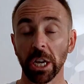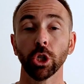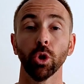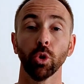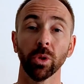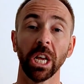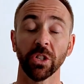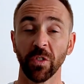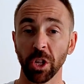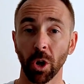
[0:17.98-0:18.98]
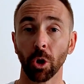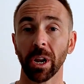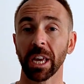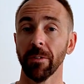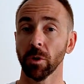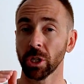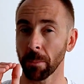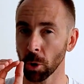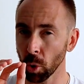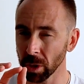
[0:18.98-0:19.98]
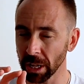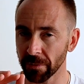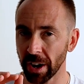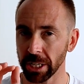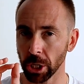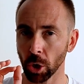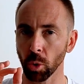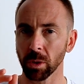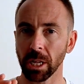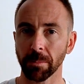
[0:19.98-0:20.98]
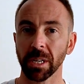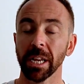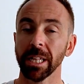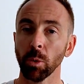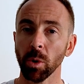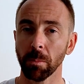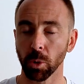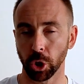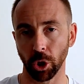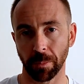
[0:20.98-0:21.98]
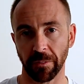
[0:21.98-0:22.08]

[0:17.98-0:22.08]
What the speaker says: So in today's video I'm gonna give you some good advice and good tips that will boost your